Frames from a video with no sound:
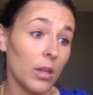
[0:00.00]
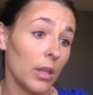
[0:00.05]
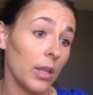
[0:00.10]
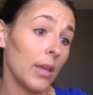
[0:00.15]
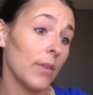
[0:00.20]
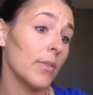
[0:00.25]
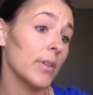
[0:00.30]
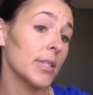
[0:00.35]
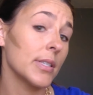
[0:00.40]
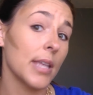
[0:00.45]

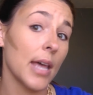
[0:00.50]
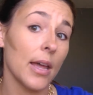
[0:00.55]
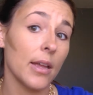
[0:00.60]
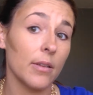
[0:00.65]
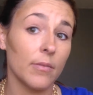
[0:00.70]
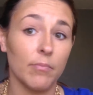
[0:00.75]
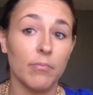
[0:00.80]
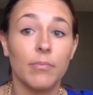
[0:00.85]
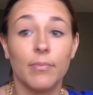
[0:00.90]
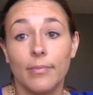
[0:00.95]
give us that
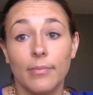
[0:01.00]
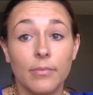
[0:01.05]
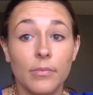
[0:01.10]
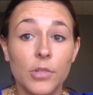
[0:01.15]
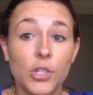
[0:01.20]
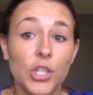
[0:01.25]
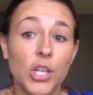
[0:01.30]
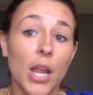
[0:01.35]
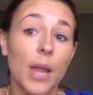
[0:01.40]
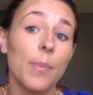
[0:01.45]

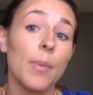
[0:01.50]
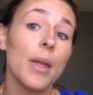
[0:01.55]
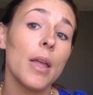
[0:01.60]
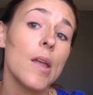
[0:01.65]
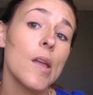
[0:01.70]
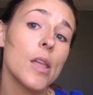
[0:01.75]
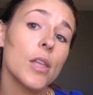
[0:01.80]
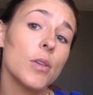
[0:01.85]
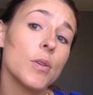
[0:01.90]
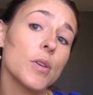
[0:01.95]
shape.
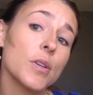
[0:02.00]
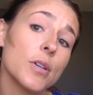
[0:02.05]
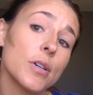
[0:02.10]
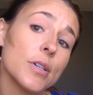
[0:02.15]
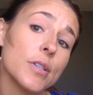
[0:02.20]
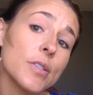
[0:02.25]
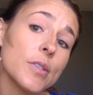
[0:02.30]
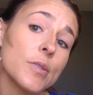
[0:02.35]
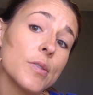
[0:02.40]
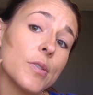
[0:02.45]
You can
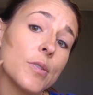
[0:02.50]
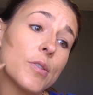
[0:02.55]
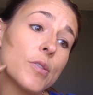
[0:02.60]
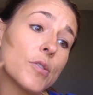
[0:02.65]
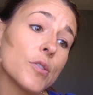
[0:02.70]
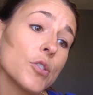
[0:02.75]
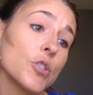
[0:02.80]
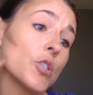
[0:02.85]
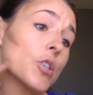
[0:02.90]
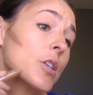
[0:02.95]
also do your
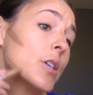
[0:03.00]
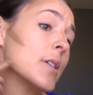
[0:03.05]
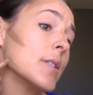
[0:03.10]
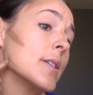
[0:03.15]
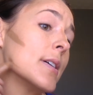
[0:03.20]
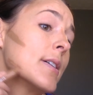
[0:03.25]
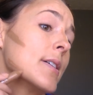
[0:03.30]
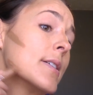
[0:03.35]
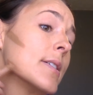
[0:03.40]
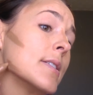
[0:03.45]

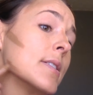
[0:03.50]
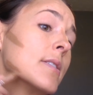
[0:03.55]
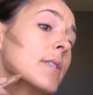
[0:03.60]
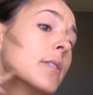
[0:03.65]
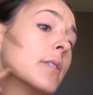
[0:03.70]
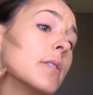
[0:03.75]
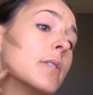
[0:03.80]
jawline.